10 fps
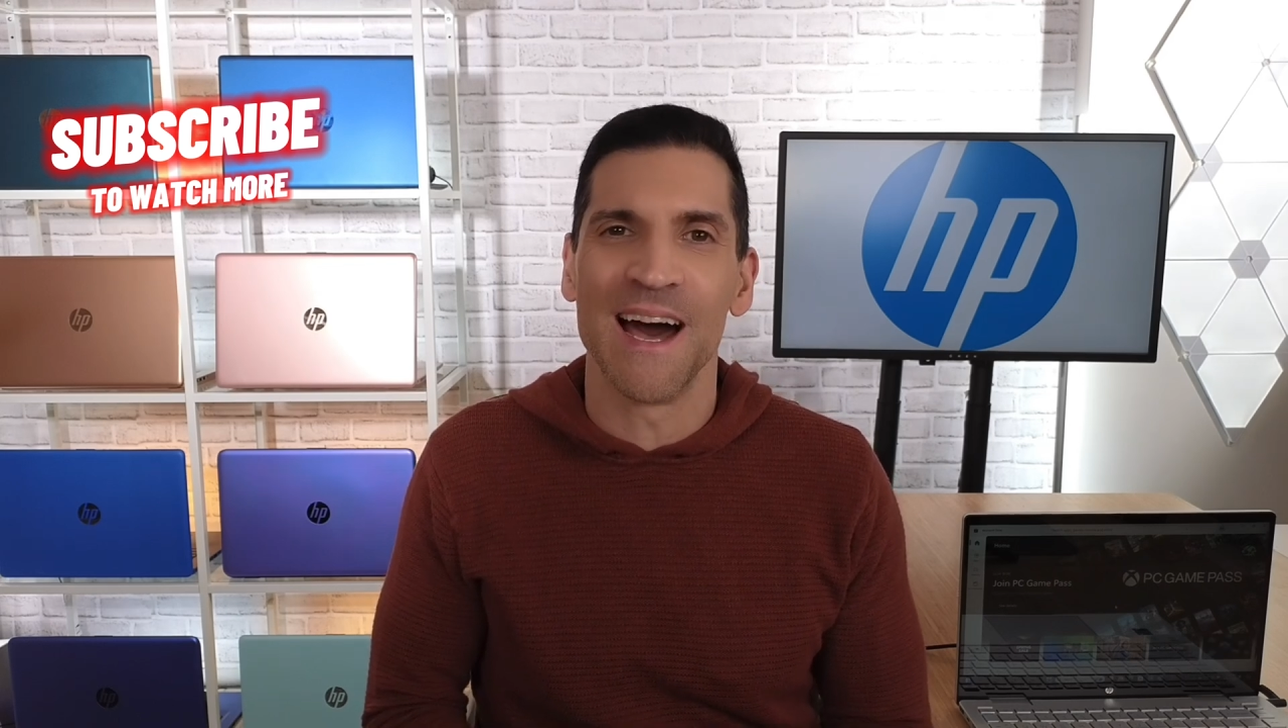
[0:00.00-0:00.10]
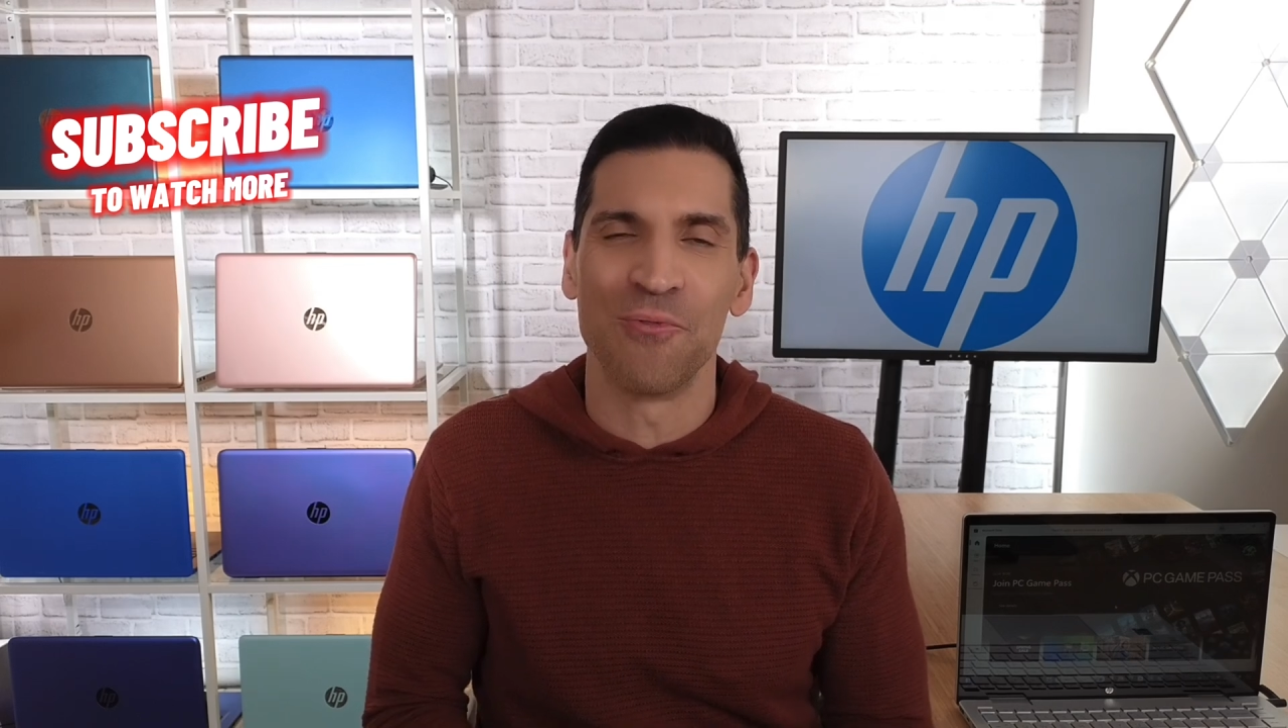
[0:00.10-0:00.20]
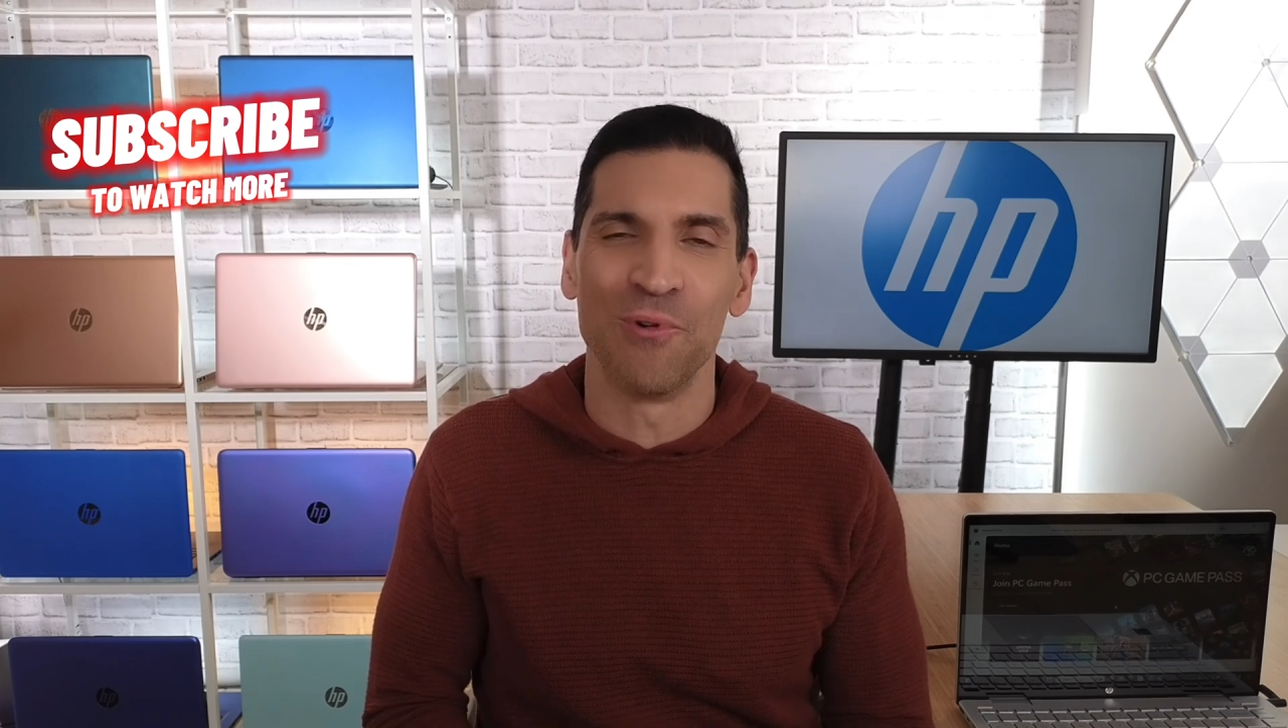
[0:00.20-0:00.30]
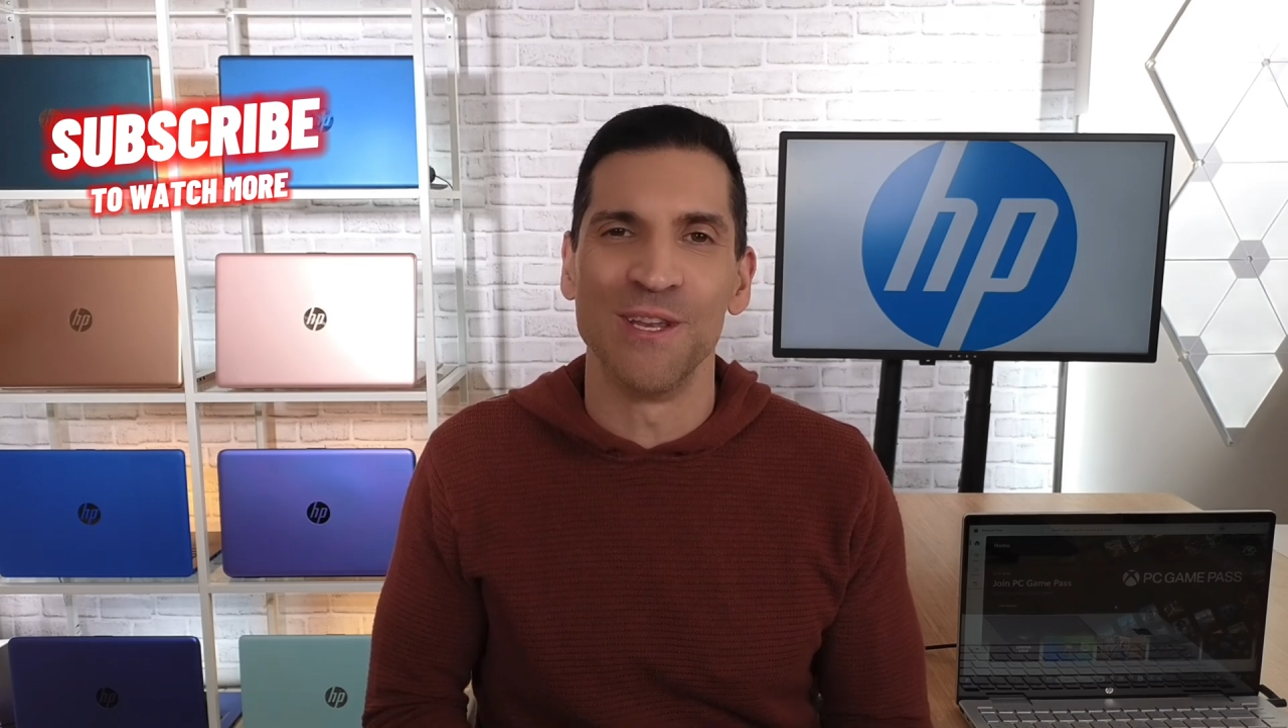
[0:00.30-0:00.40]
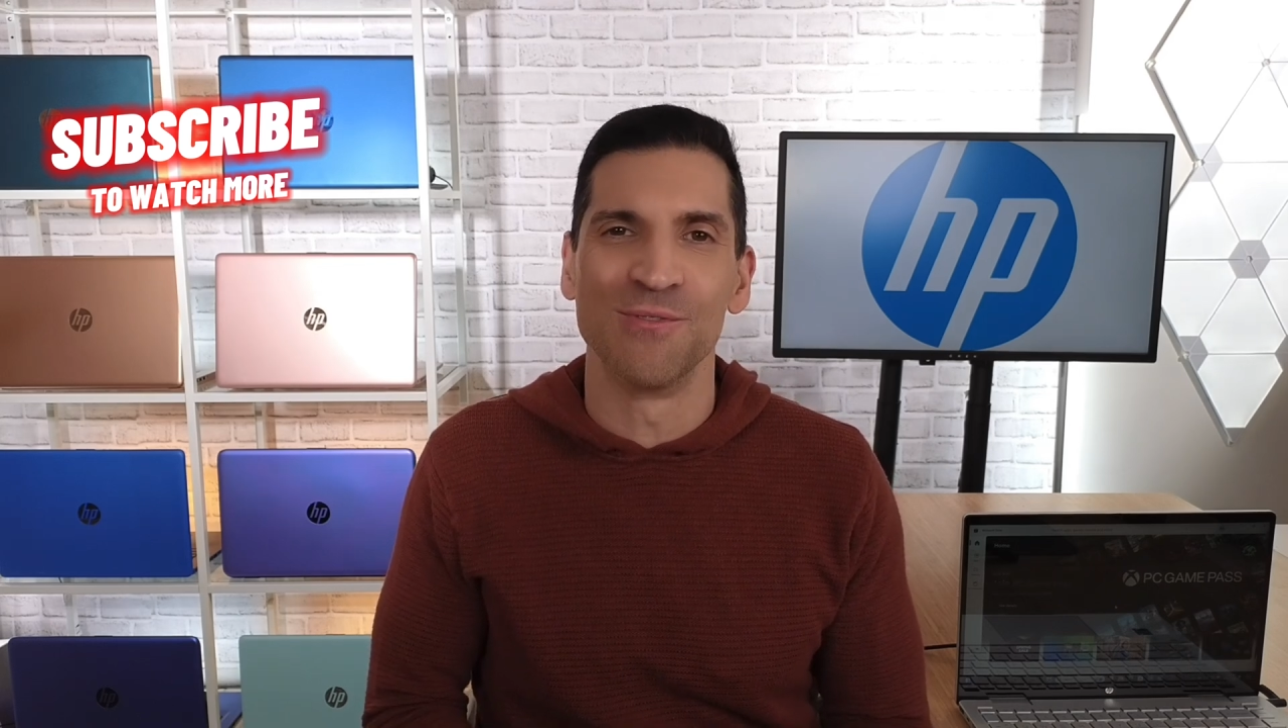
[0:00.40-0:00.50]

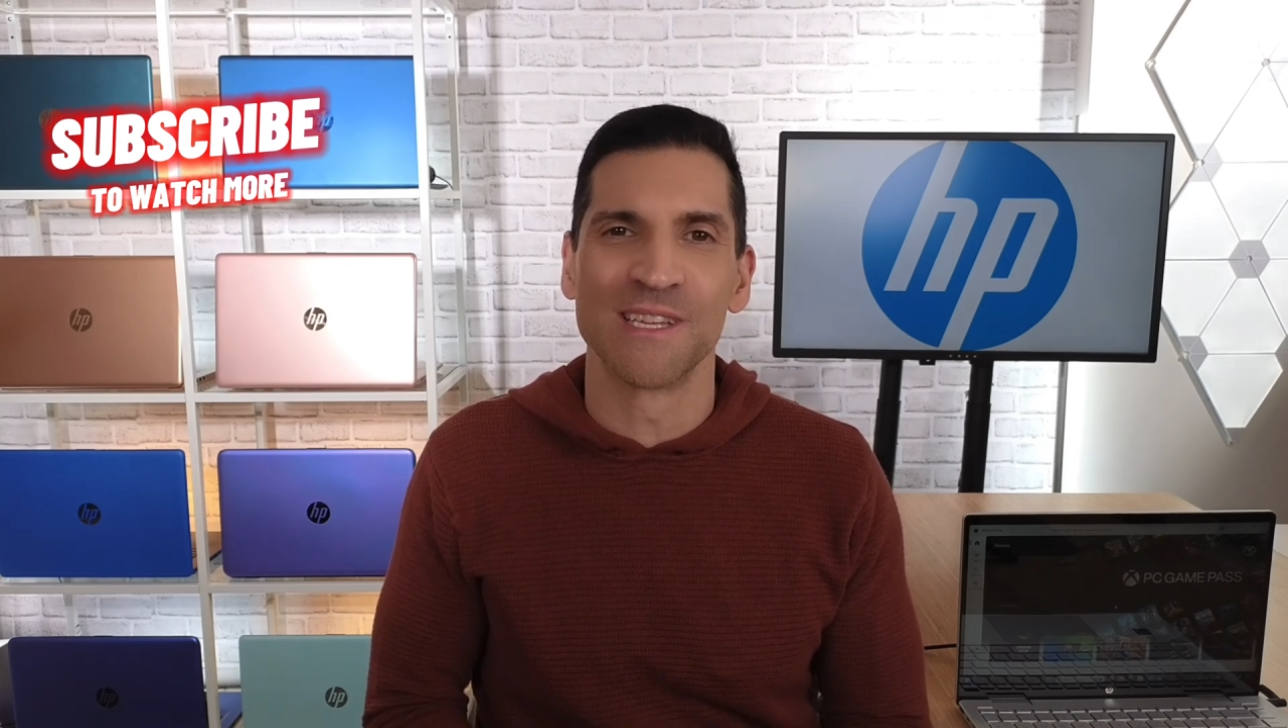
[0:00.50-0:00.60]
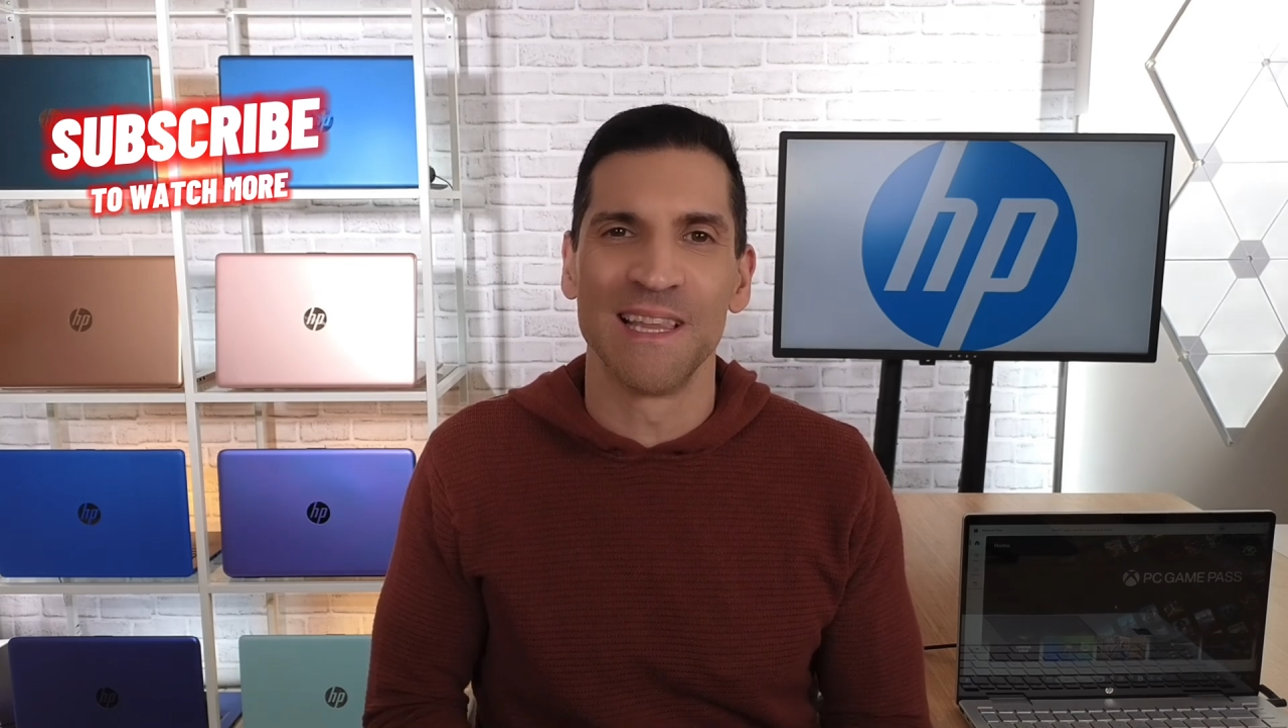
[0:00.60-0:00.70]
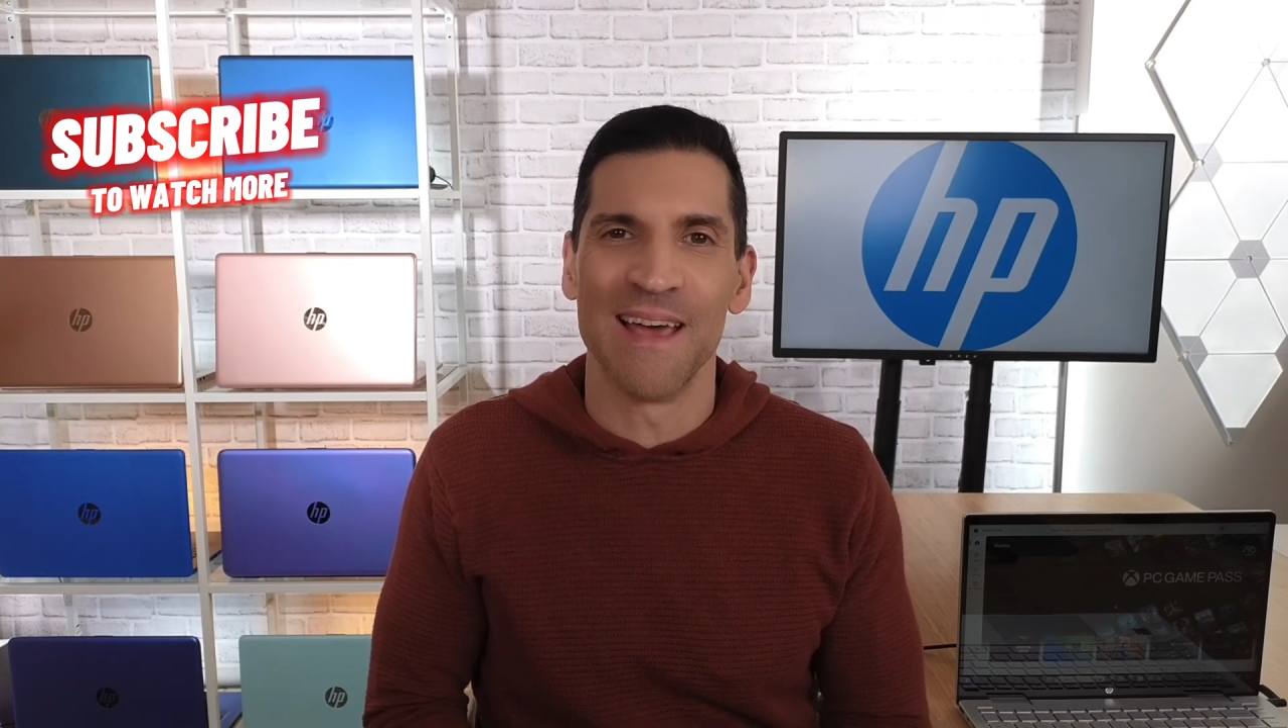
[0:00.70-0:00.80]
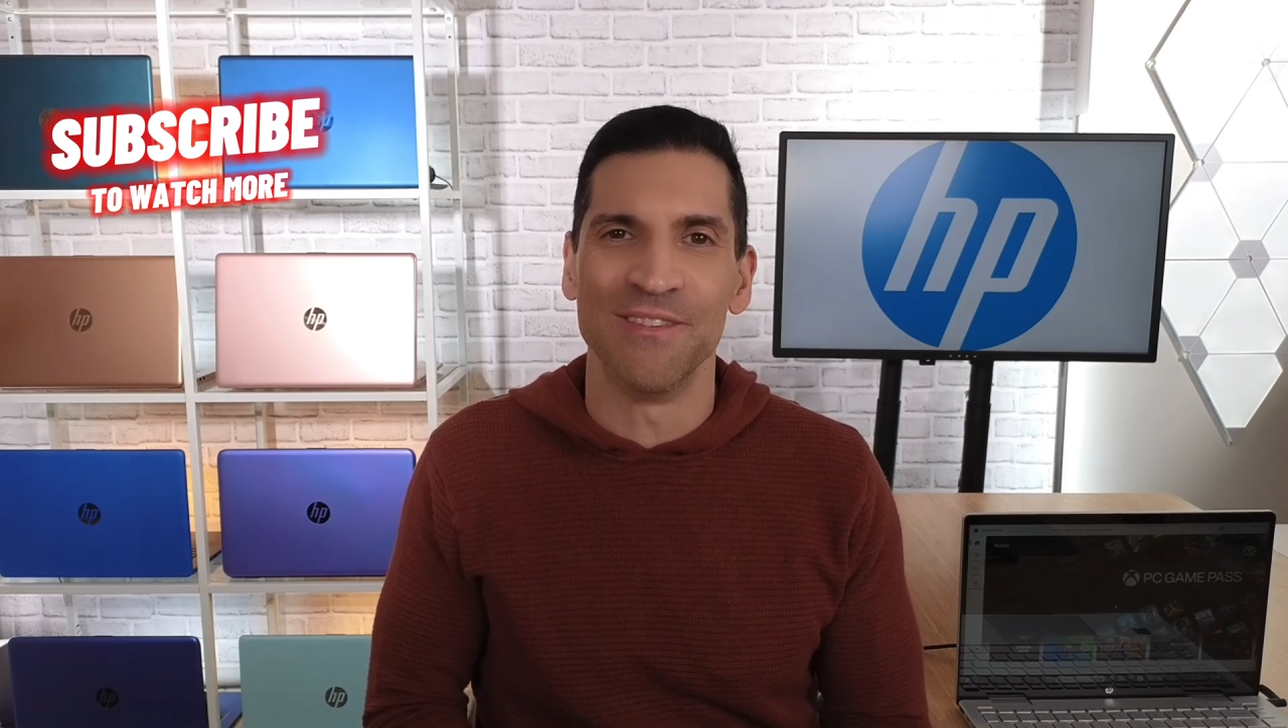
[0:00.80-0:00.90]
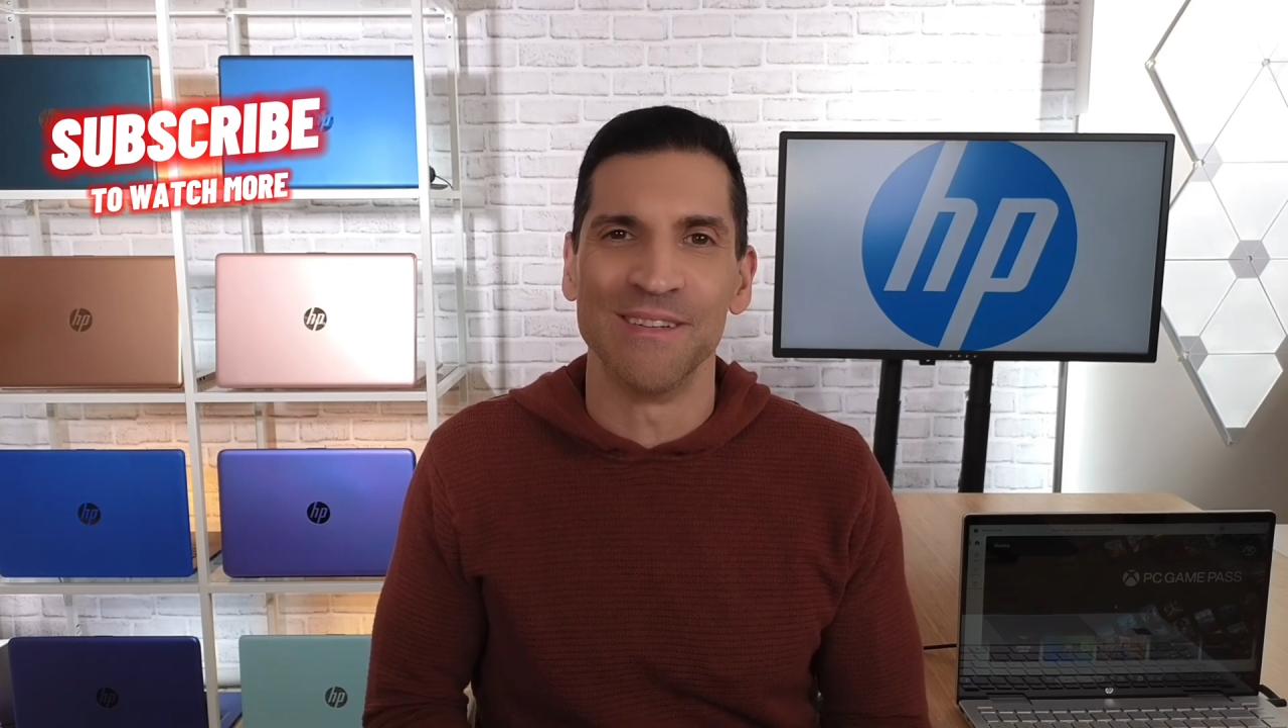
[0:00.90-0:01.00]
on Windows
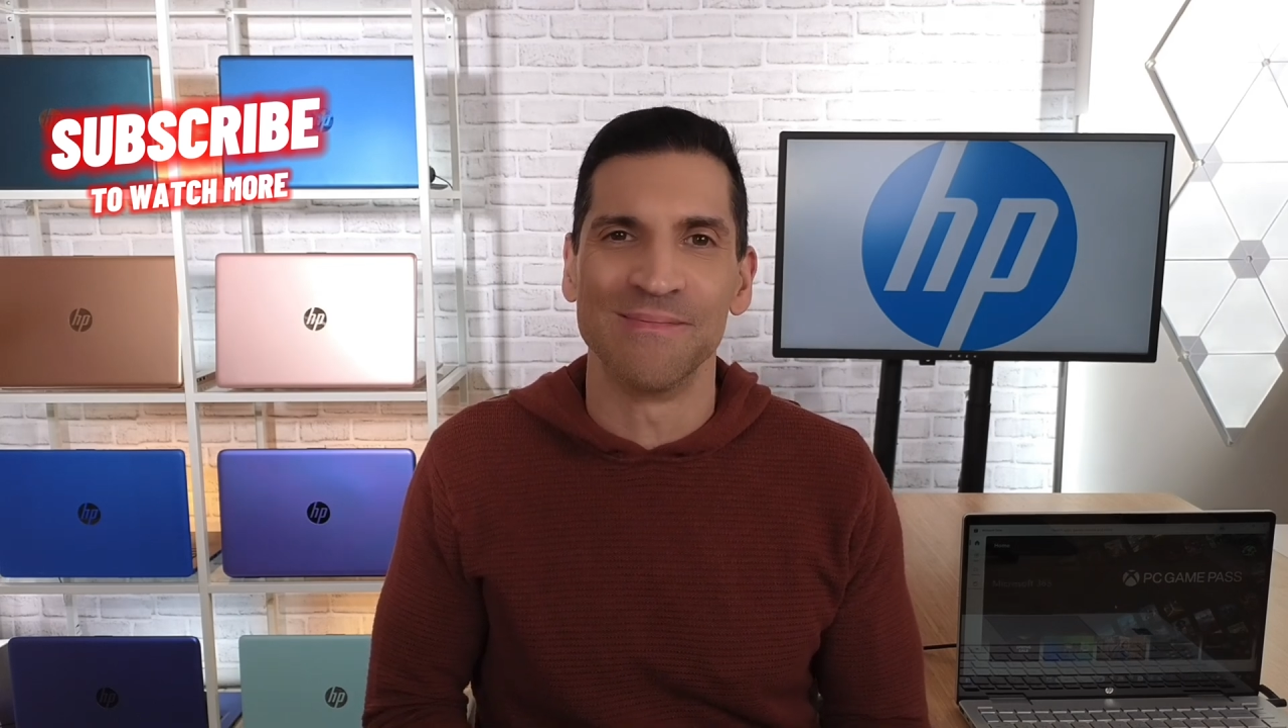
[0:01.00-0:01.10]
11.